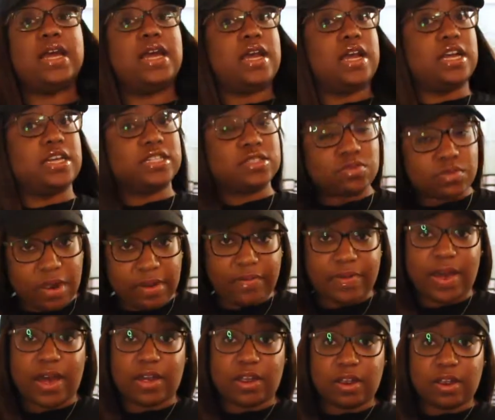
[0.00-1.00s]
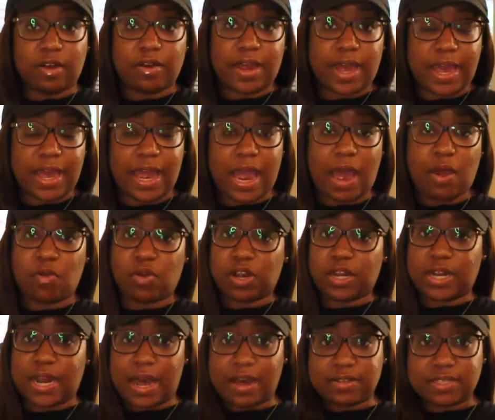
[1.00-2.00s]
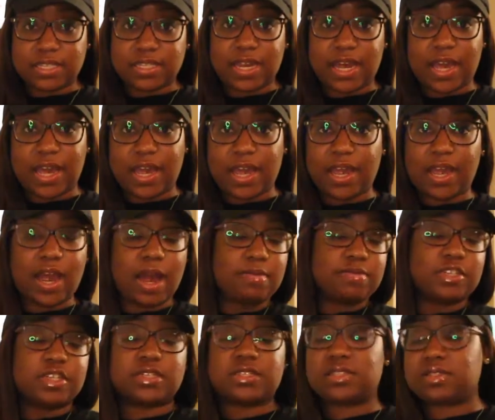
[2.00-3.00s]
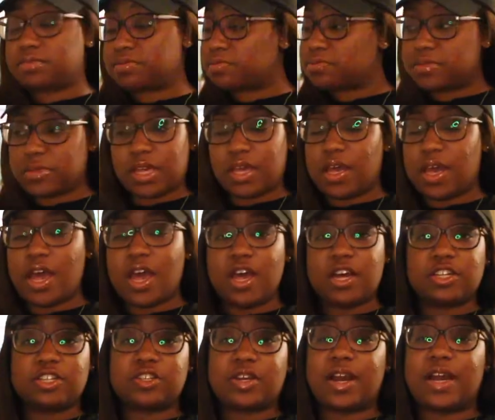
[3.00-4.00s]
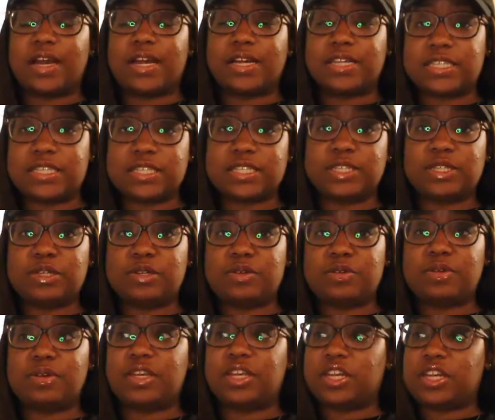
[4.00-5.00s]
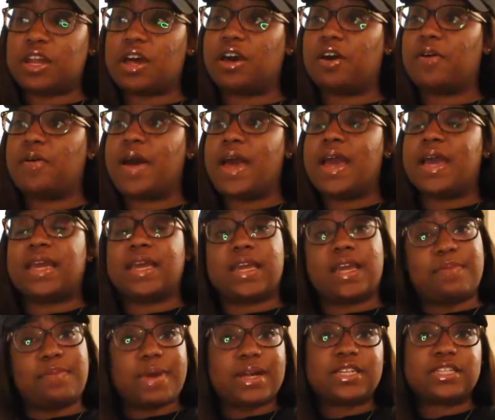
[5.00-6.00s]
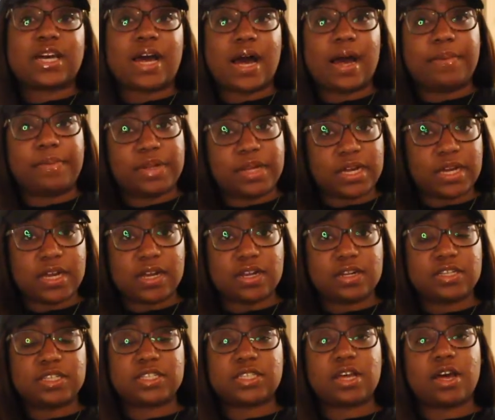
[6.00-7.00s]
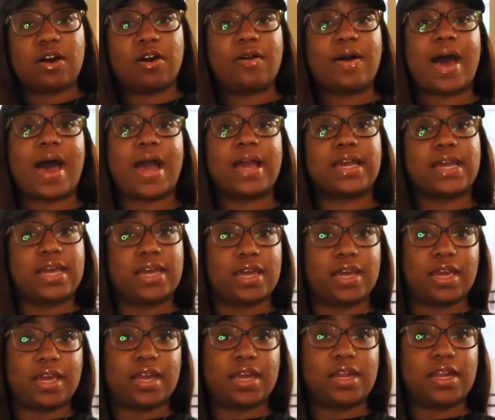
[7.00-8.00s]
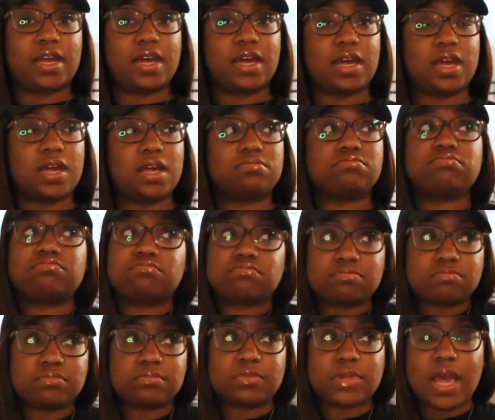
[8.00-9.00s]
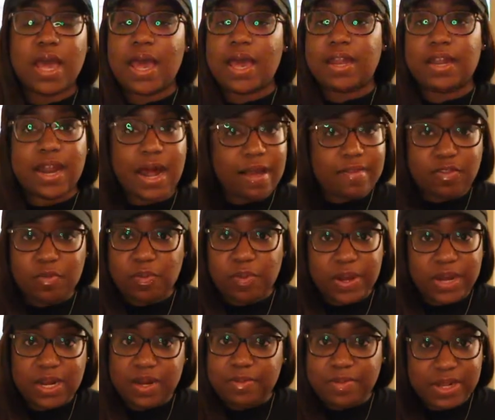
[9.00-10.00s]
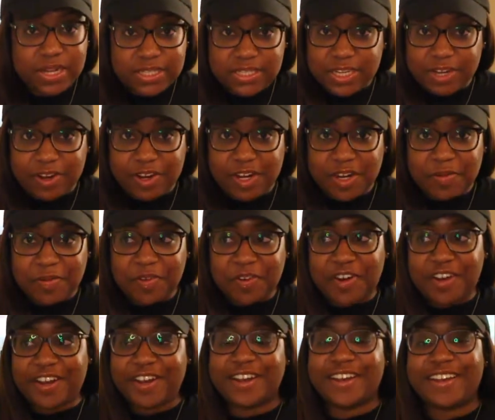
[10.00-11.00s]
It's rough out here, okay? I worked out today. I'm just trying to, you know, get my job done so I can not have to be in the military anymore.